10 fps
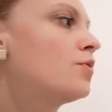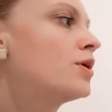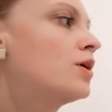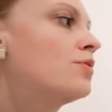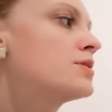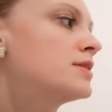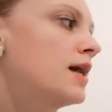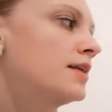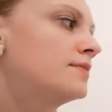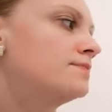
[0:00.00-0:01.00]
We go
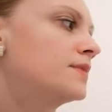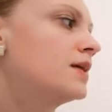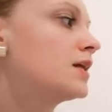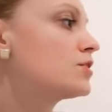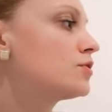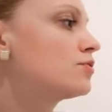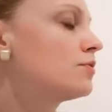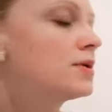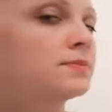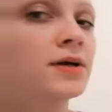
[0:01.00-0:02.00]
inside and I show
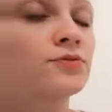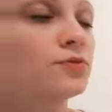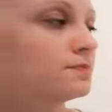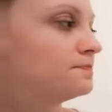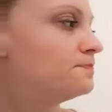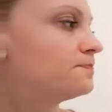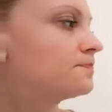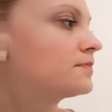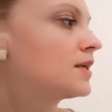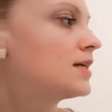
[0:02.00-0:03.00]
Robert my room.
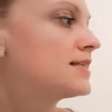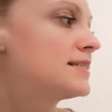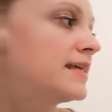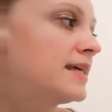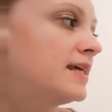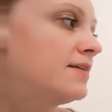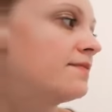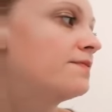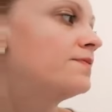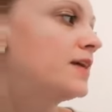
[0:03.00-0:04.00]
See,
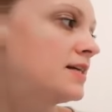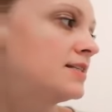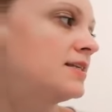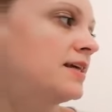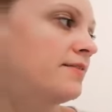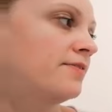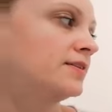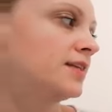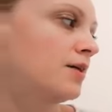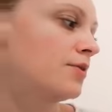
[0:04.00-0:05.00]
there's the
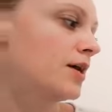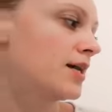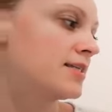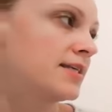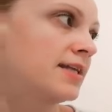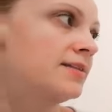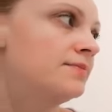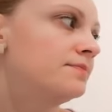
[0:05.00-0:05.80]
Eiffel Tower, I said.